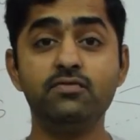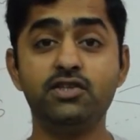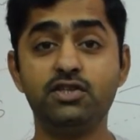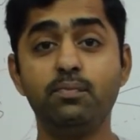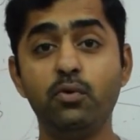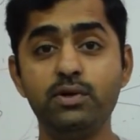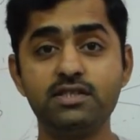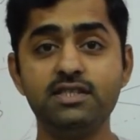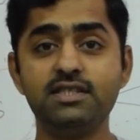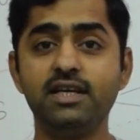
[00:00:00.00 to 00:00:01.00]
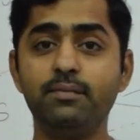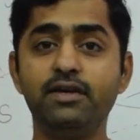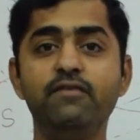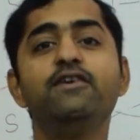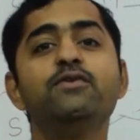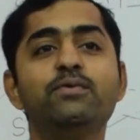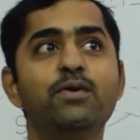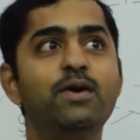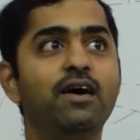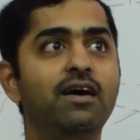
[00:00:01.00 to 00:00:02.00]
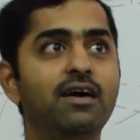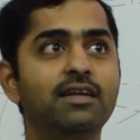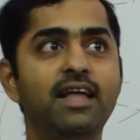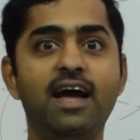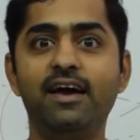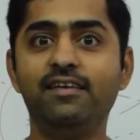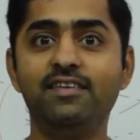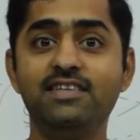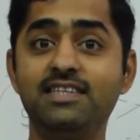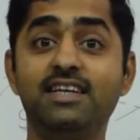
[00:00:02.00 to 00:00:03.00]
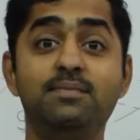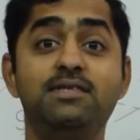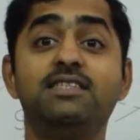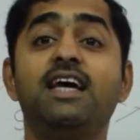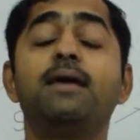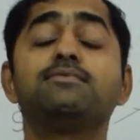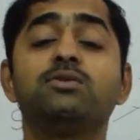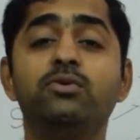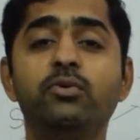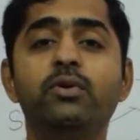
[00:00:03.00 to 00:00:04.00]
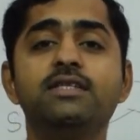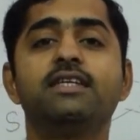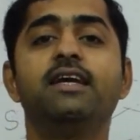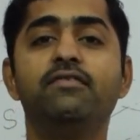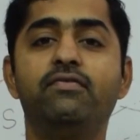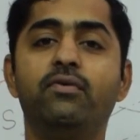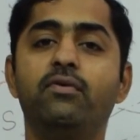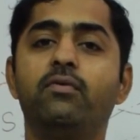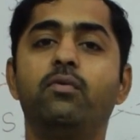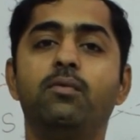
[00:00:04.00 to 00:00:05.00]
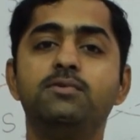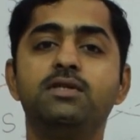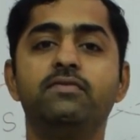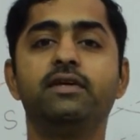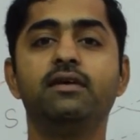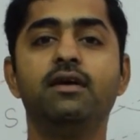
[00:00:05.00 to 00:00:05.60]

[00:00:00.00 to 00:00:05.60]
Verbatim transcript: which is a bonus reason I'm giving you, that this eclipse is absolutely safe for observing.